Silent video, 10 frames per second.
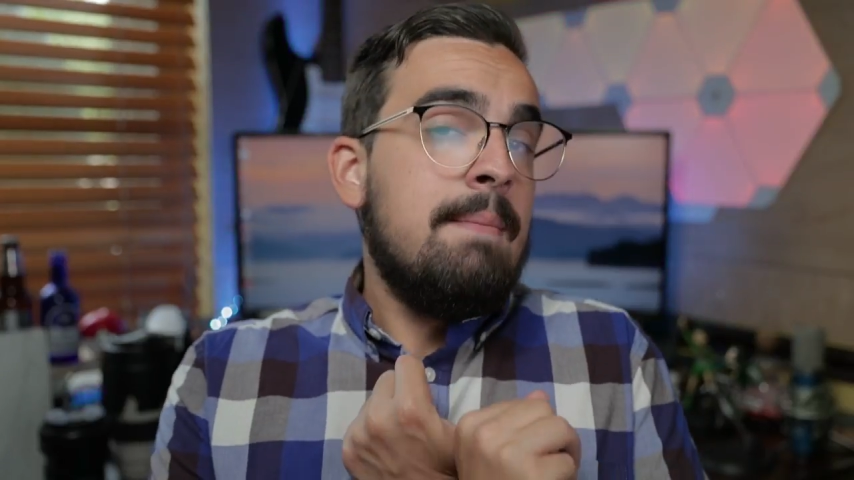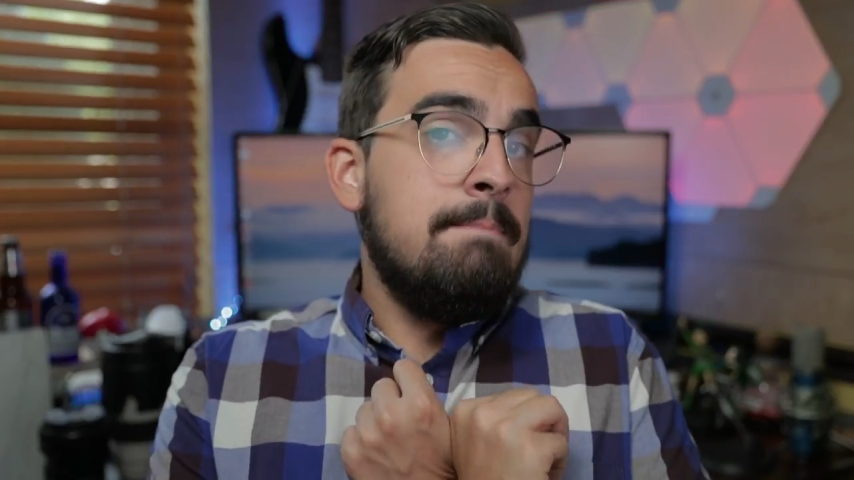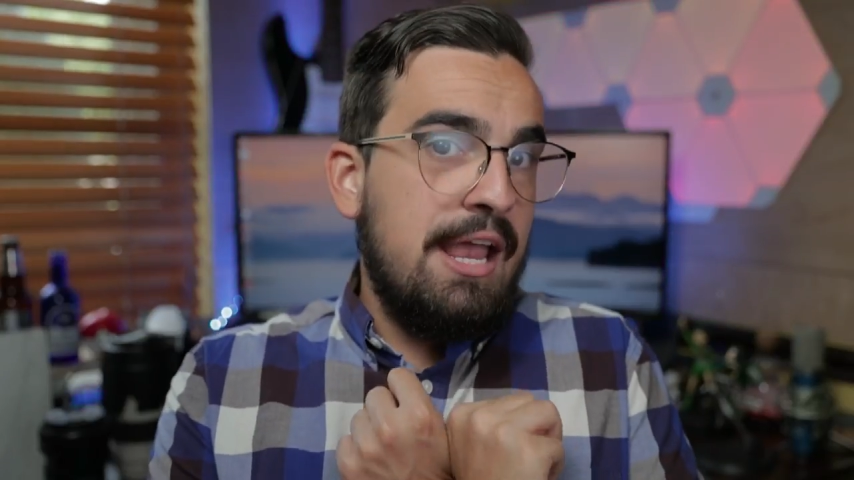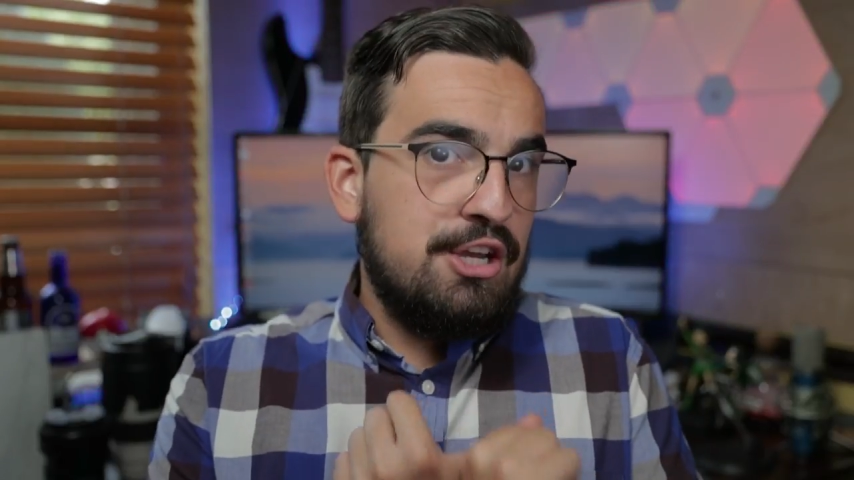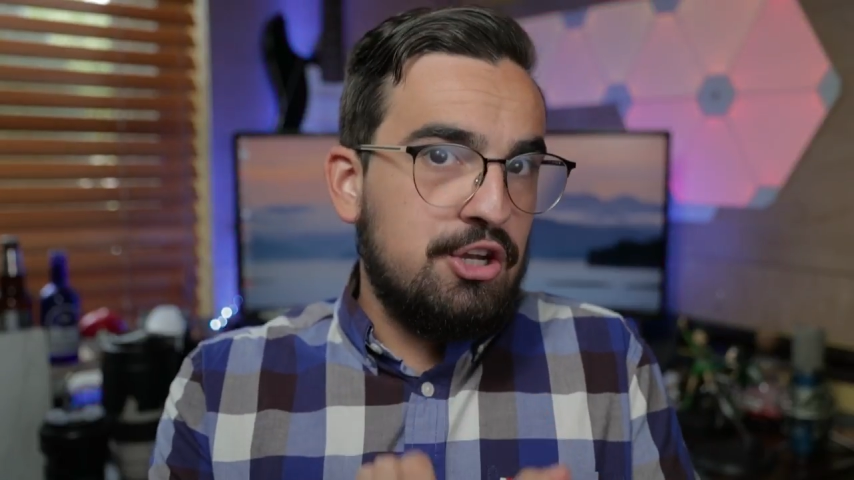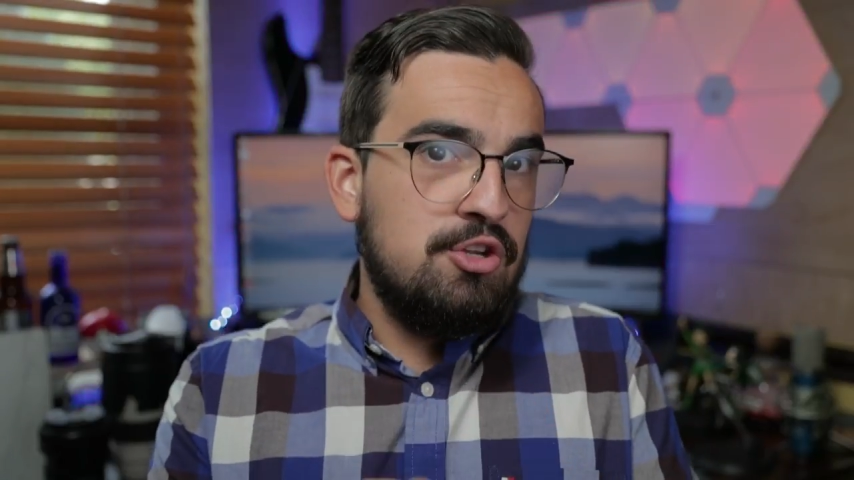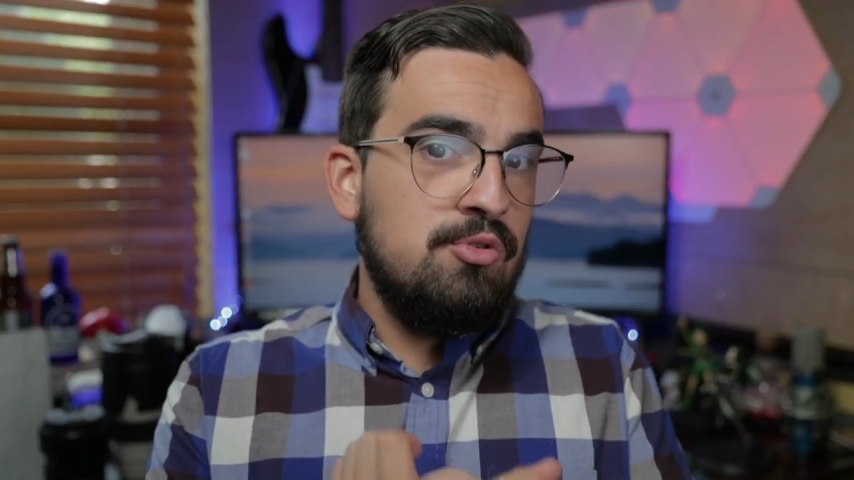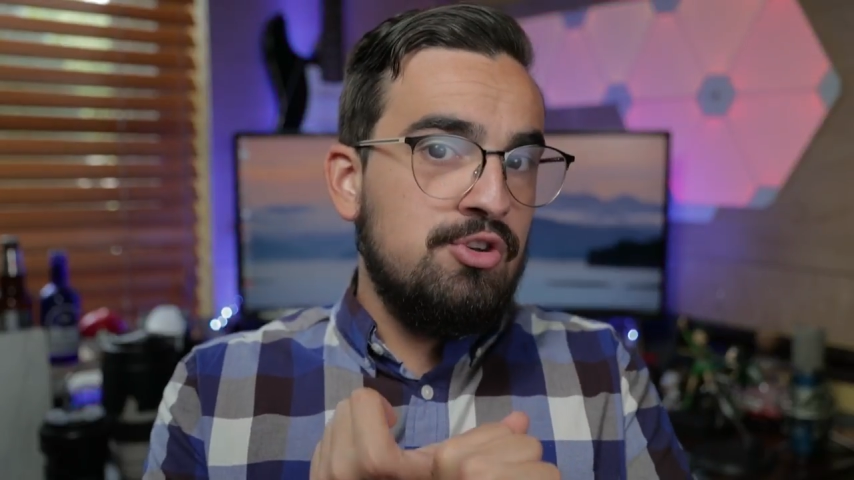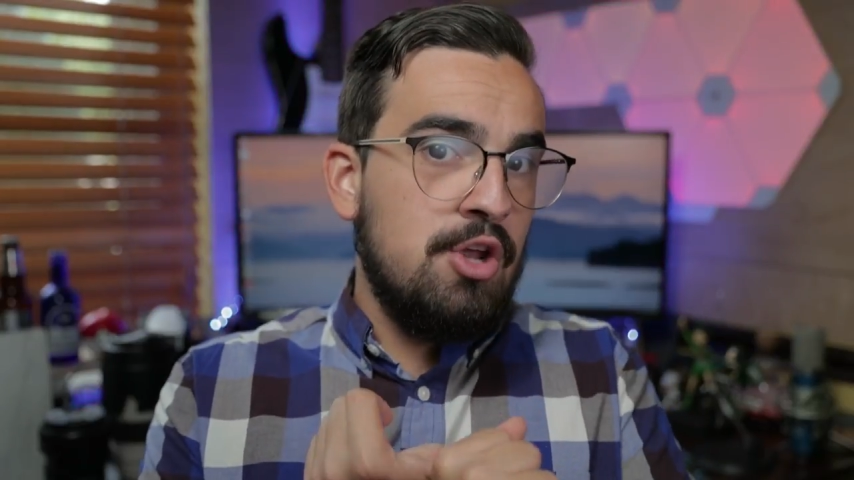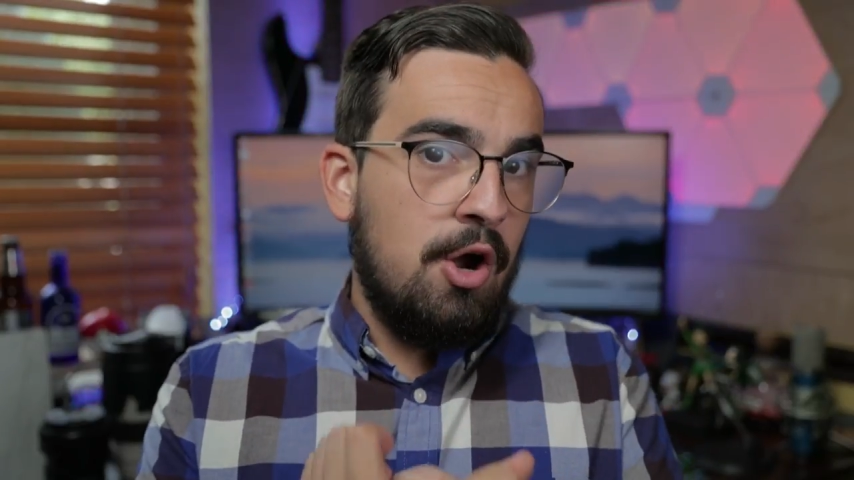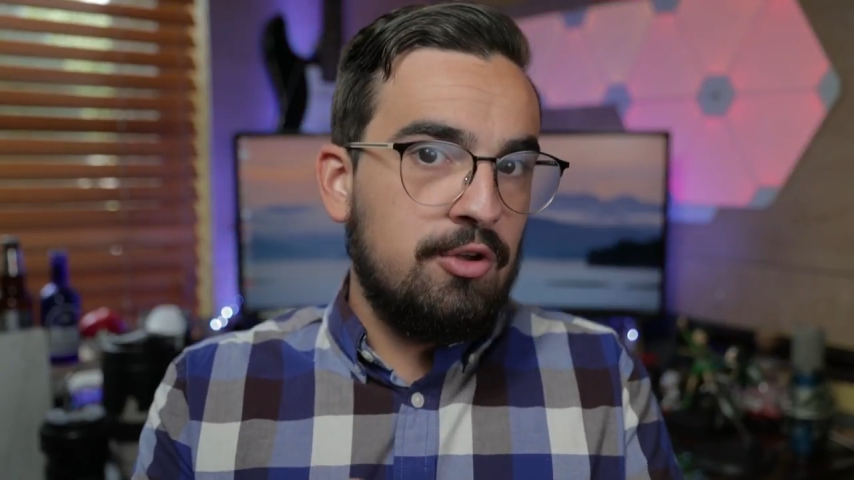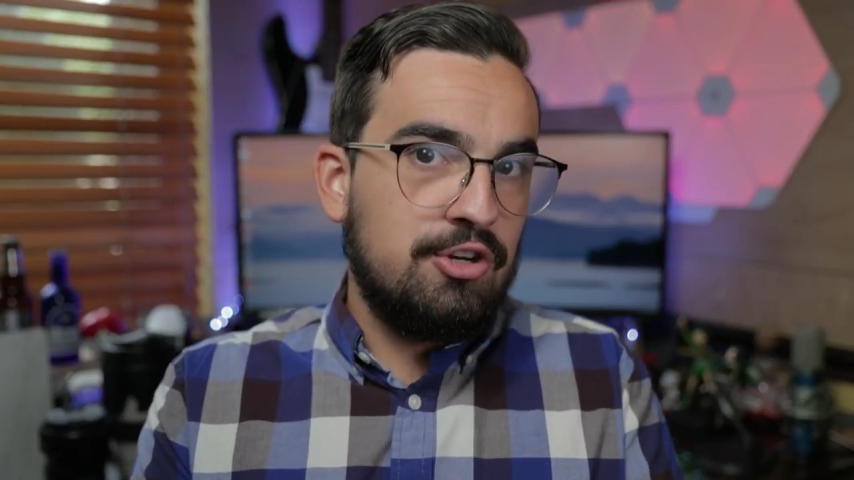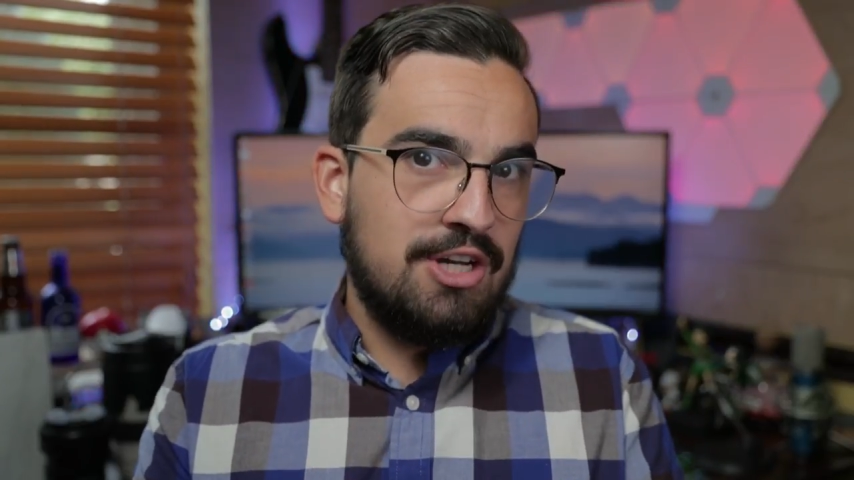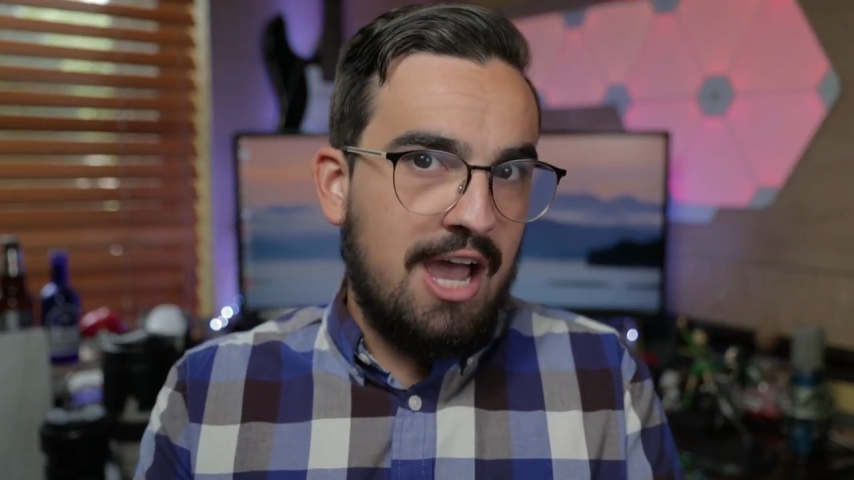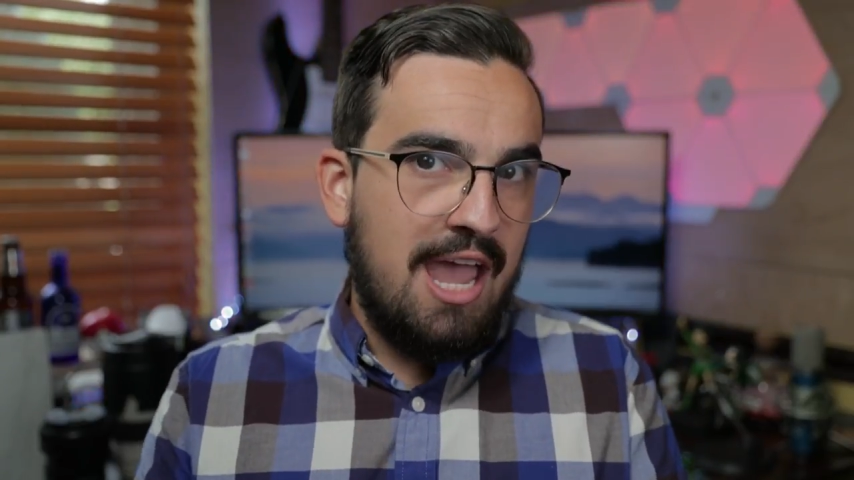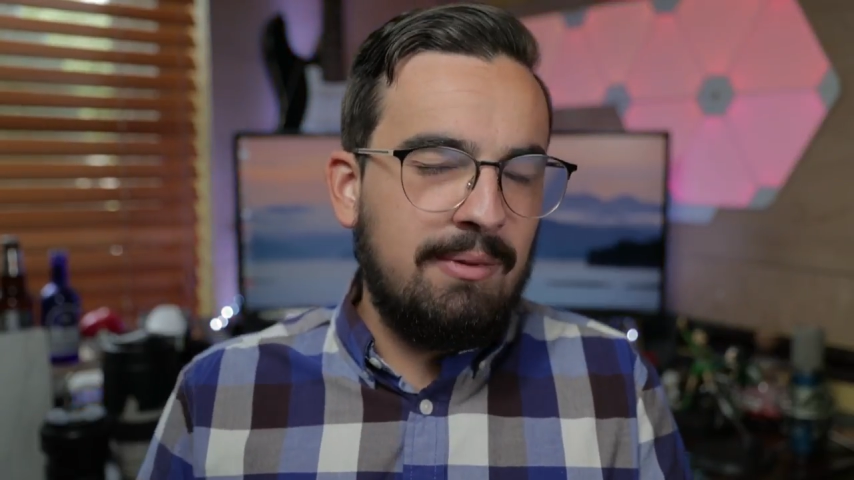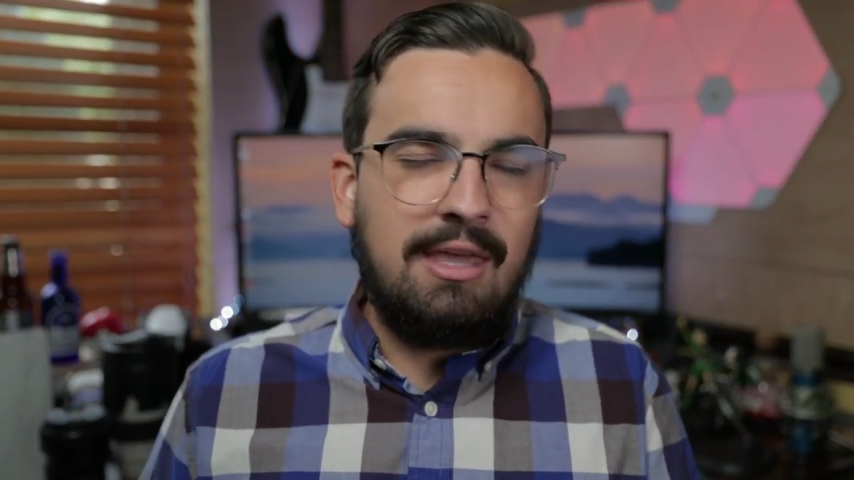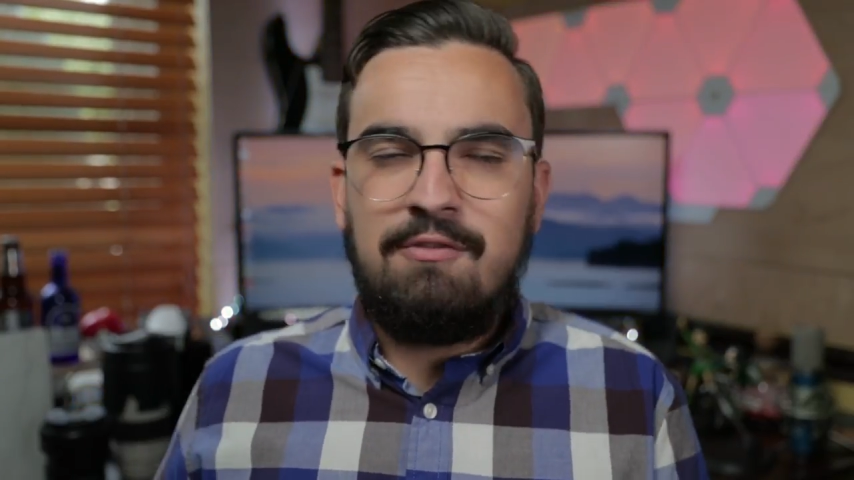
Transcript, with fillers: Make sure you know your timing.